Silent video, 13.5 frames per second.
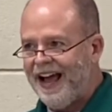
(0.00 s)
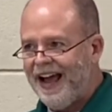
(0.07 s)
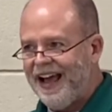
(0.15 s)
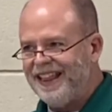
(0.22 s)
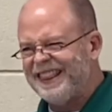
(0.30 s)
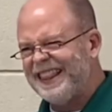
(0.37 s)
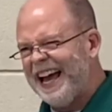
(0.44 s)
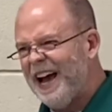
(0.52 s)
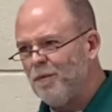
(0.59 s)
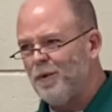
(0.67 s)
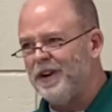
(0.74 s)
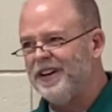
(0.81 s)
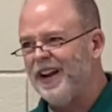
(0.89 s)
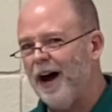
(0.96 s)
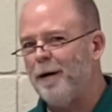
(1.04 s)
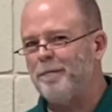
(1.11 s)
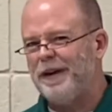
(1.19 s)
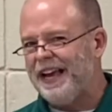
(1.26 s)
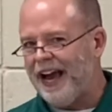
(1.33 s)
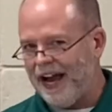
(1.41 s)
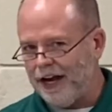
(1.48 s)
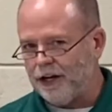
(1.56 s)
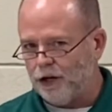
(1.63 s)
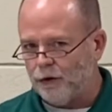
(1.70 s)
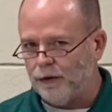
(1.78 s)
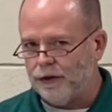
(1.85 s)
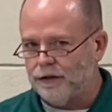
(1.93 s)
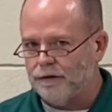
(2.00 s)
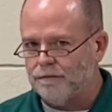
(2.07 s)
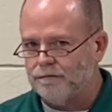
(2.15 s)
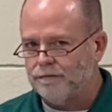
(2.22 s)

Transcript: And that would not be accurate.